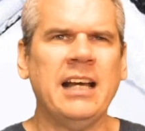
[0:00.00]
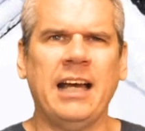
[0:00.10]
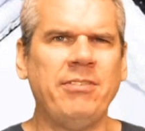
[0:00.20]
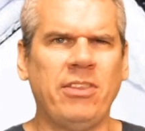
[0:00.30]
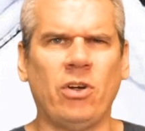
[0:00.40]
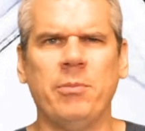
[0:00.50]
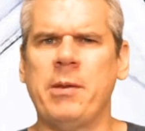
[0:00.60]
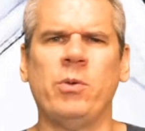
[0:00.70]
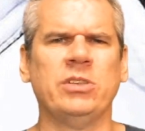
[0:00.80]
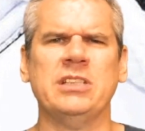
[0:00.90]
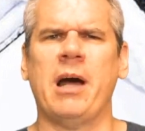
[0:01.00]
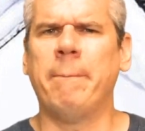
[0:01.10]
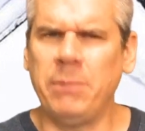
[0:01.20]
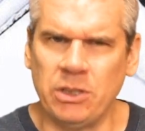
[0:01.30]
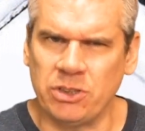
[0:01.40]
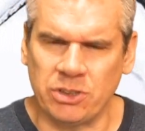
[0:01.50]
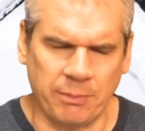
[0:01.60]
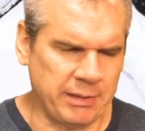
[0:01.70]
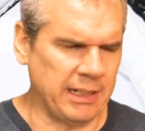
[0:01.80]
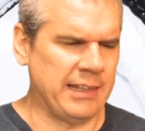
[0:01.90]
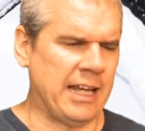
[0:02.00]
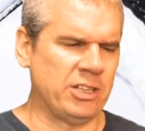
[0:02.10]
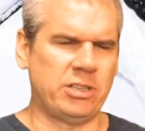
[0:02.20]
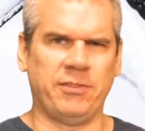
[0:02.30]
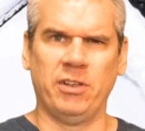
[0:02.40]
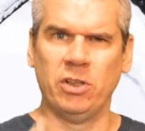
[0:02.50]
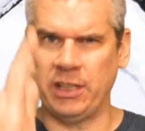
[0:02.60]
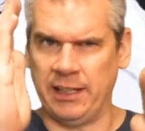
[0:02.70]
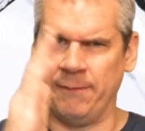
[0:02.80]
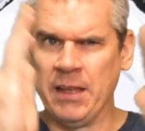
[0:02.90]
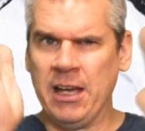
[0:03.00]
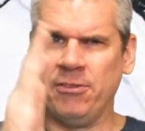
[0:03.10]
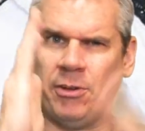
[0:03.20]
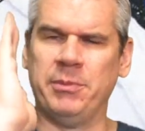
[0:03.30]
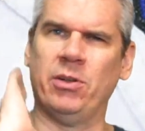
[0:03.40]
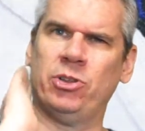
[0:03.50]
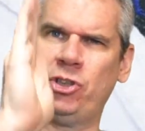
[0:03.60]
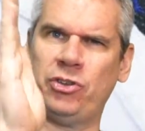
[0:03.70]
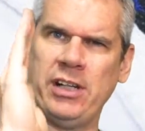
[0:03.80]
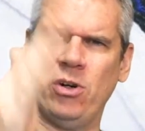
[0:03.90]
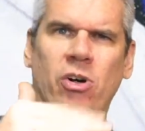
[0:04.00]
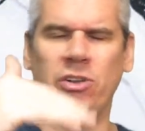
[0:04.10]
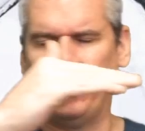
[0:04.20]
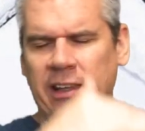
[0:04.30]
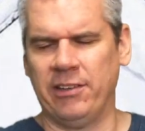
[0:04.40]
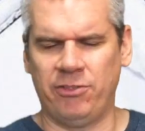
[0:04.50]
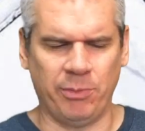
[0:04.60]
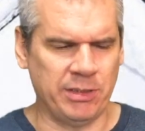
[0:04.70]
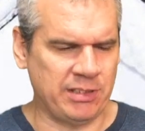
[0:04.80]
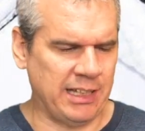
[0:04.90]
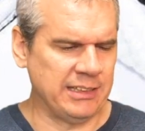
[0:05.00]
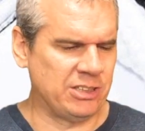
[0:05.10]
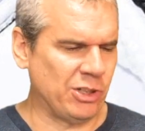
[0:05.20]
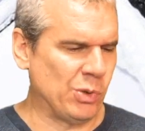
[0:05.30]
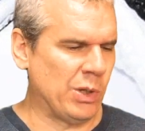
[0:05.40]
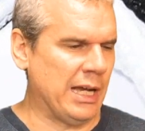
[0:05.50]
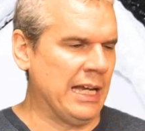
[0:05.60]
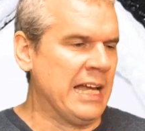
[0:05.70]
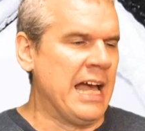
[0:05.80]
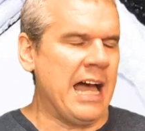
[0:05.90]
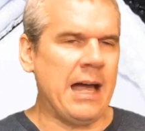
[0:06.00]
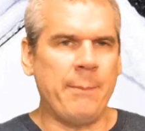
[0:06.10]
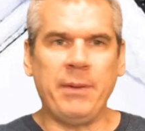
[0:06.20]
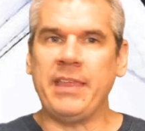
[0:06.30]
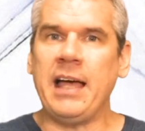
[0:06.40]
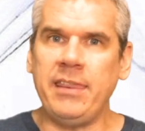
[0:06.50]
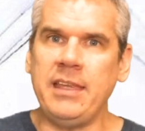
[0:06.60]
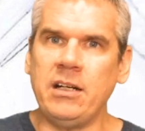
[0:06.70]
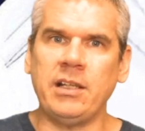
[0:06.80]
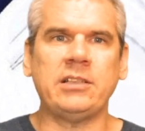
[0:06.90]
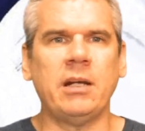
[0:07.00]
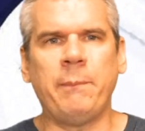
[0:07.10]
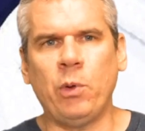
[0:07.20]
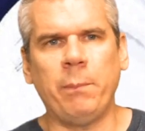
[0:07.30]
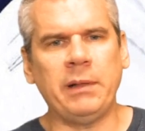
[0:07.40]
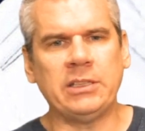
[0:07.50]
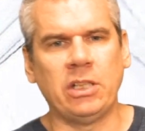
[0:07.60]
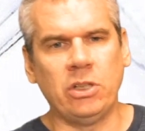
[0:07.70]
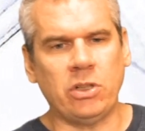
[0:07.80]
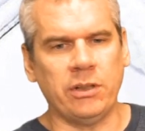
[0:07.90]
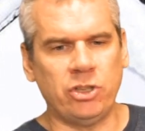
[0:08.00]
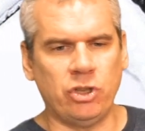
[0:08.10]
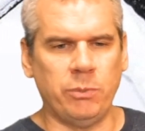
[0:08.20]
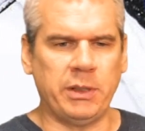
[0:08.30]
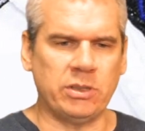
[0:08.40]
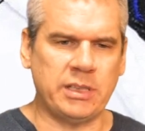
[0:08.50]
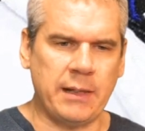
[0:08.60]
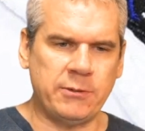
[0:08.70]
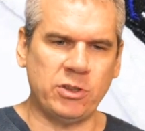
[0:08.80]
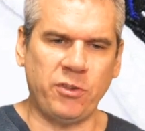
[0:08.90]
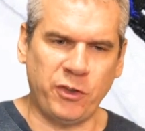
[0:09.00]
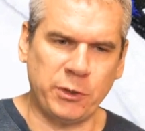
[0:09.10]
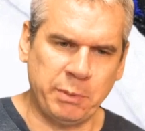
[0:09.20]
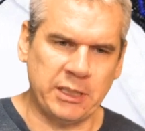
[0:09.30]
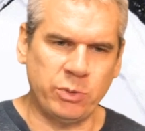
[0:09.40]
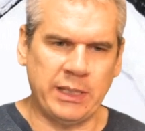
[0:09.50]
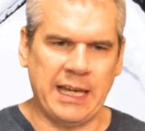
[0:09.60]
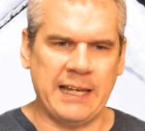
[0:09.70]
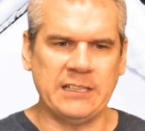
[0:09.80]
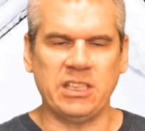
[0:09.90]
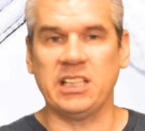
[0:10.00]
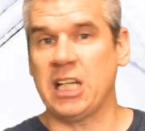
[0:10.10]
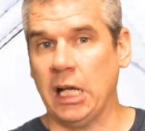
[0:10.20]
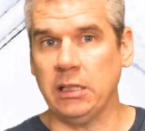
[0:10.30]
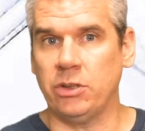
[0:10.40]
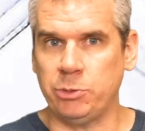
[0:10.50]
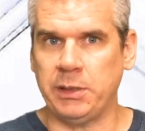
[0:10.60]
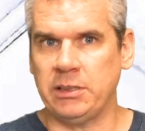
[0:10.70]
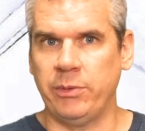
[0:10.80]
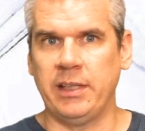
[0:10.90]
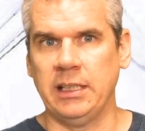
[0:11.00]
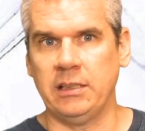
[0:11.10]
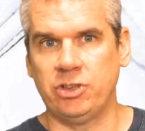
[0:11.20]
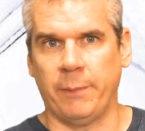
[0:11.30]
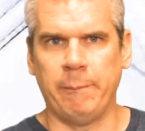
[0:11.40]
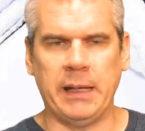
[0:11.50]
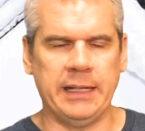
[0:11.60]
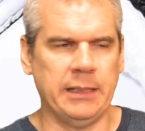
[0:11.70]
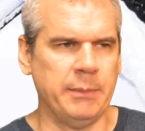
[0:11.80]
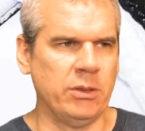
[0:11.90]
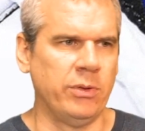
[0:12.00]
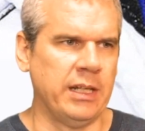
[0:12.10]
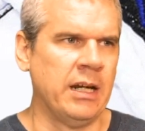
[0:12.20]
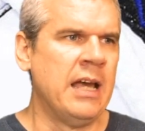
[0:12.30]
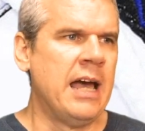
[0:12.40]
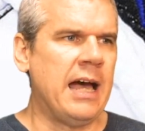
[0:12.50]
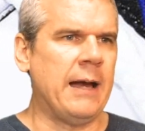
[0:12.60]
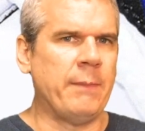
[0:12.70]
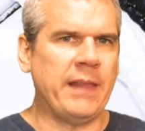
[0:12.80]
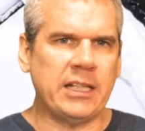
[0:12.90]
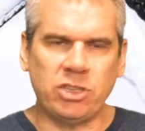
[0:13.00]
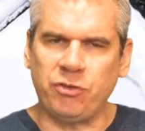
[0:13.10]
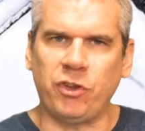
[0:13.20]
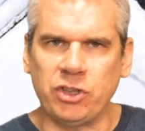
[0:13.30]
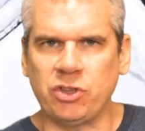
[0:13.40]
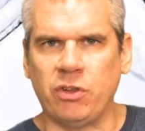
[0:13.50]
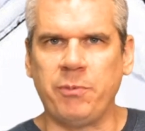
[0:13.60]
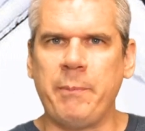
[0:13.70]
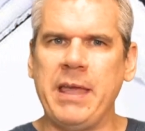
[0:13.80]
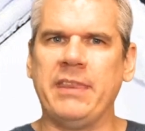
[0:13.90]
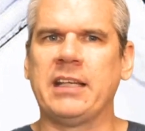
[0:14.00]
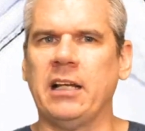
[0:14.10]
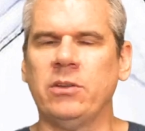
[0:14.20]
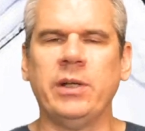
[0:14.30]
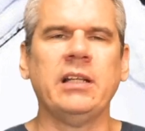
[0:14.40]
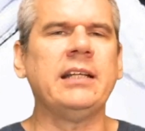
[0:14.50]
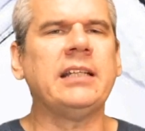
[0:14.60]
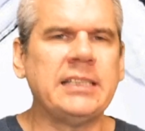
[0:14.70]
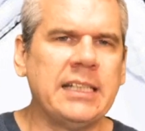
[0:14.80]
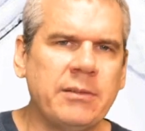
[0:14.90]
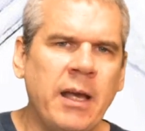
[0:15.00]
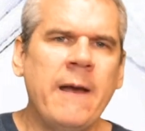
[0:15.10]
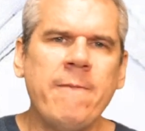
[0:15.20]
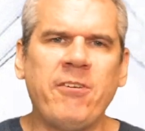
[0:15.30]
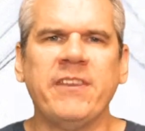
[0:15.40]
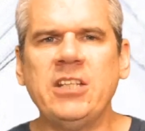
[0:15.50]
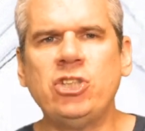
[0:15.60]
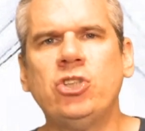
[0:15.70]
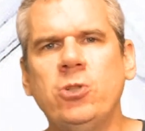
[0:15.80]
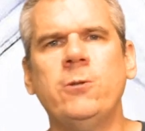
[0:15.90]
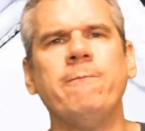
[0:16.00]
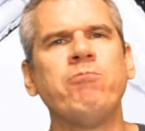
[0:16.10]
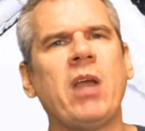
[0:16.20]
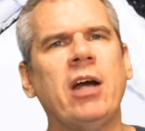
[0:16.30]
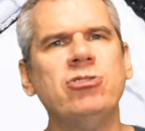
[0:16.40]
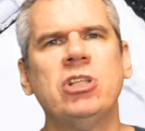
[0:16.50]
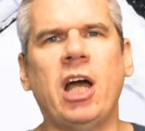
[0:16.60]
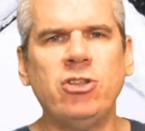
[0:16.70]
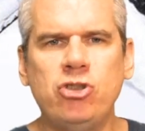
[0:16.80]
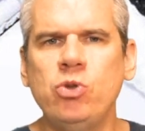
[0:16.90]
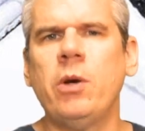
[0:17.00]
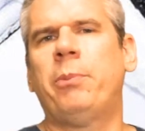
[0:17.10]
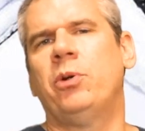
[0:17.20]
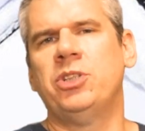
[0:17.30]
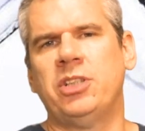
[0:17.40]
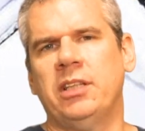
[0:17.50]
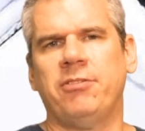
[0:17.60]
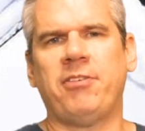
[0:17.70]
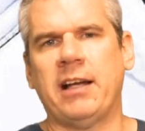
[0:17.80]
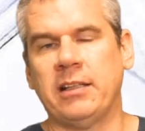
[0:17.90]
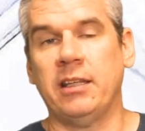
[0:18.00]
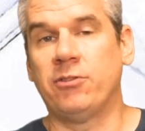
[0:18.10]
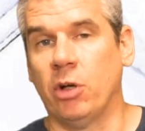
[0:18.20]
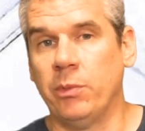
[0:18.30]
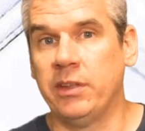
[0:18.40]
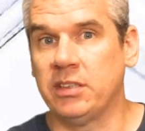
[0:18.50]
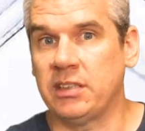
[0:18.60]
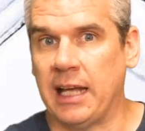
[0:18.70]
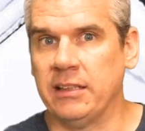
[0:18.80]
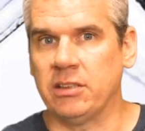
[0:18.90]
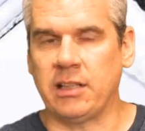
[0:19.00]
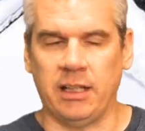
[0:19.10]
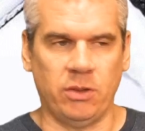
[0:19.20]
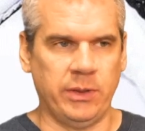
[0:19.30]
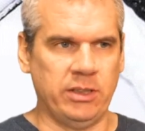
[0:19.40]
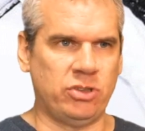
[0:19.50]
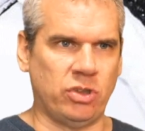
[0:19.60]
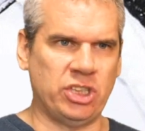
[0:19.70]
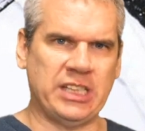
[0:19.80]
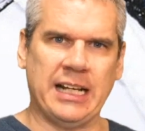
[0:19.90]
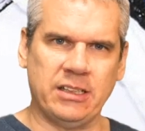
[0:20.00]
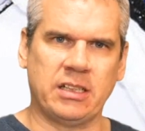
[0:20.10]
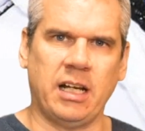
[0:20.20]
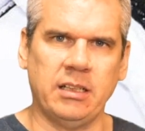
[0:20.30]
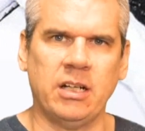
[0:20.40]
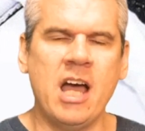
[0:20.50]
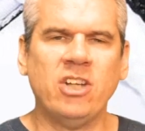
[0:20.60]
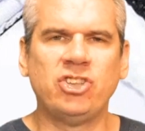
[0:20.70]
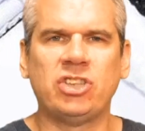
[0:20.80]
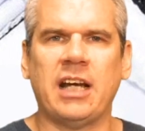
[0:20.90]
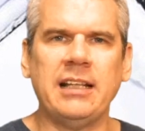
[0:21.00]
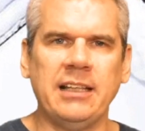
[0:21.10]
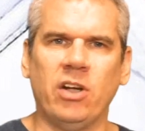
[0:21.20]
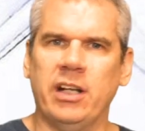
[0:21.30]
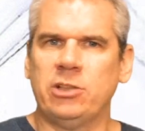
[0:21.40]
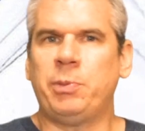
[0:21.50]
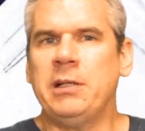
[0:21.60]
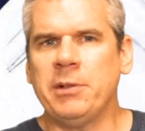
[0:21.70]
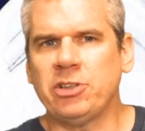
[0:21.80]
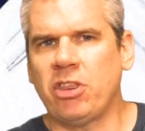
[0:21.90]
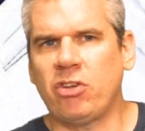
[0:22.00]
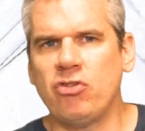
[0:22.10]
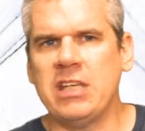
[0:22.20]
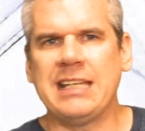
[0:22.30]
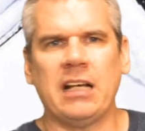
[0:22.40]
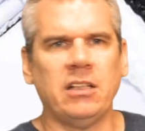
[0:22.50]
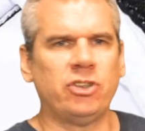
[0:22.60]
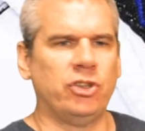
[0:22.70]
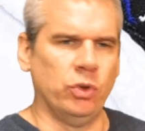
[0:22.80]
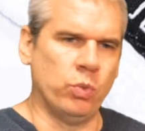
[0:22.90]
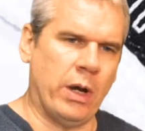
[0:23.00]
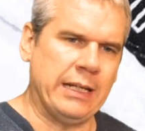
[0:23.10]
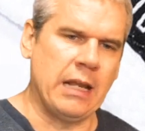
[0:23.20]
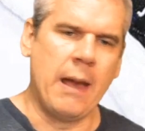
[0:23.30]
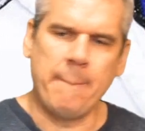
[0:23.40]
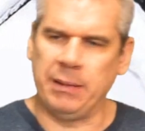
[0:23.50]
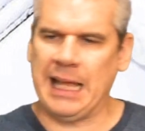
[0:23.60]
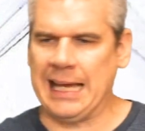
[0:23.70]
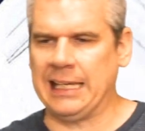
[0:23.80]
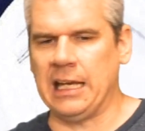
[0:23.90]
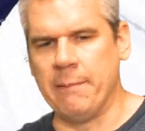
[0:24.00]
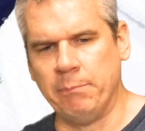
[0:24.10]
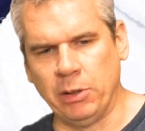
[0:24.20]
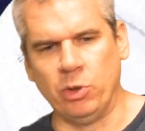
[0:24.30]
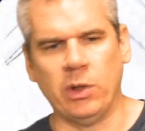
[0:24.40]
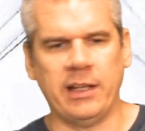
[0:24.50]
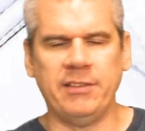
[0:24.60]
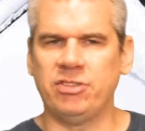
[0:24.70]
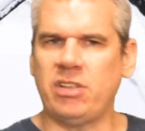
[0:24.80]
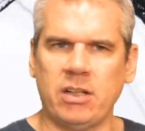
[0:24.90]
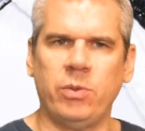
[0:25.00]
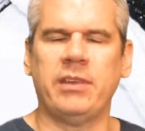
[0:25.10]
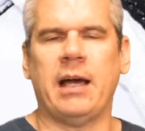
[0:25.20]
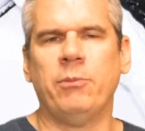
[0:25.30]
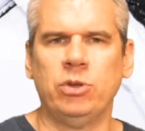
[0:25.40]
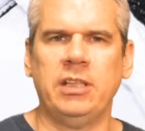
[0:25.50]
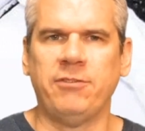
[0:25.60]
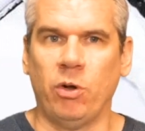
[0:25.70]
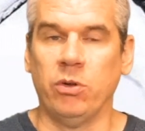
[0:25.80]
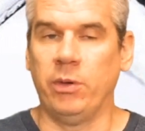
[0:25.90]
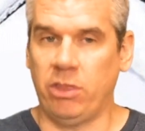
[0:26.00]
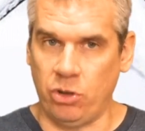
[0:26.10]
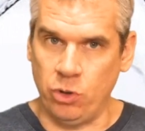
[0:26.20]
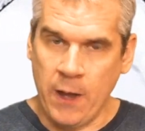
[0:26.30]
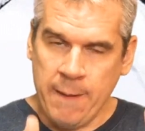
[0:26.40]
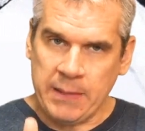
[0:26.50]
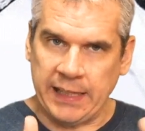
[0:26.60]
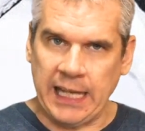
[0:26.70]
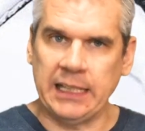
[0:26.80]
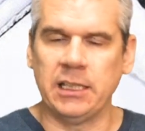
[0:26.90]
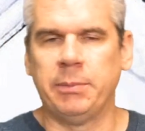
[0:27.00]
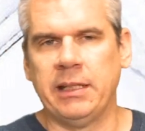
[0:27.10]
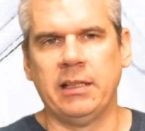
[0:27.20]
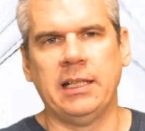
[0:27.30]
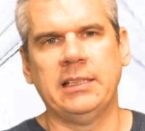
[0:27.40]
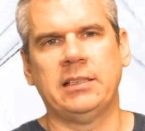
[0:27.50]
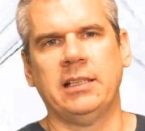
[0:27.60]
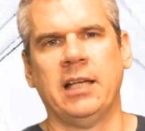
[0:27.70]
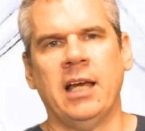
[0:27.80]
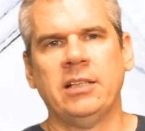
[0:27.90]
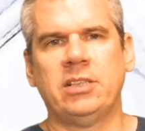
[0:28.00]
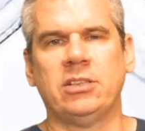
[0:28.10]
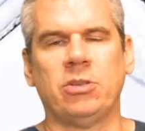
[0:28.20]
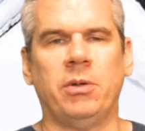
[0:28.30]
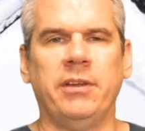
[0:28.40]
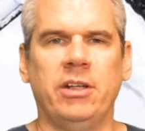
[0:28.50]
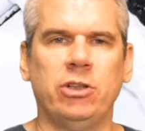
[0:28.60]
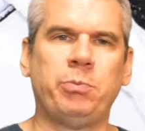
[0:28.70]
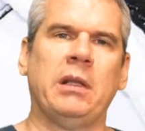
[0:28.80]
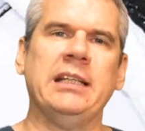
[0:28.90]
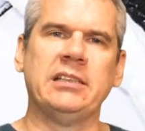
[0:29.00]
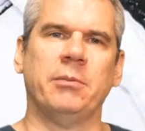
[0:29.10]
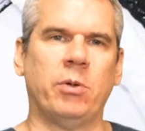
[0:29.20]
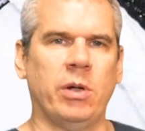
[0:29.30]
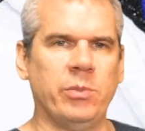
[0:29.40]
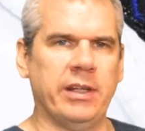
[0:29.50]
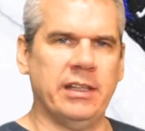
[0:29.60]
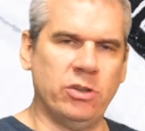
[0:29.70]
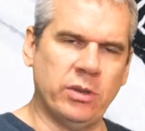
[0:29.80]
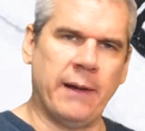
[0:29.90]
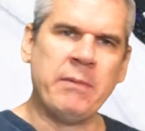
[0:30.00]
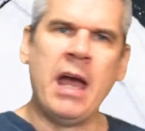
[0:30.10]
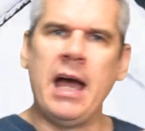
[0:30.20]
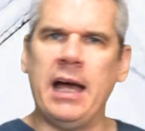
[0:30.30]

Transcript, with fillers: I even thought maybe it was numbers or something like that, just if you look at it from, you know, straight on rather than from the side. So, uh, um, but that there, that's an important place to look on the shoe because that's the first place we get into the color, especially with the little Jumpman in the middle there. Um, and that's the first sort of bit, the colorway. And like I said, for this shoe, I, I do appreciate the fact that they've gone with the standard colorway and the sort of standard color styling on it. It's pretty much three color shoe, white, black and blue, and they've stuck with that motif all the way through. And that little bit of the lacing system on there is place number one where they do that.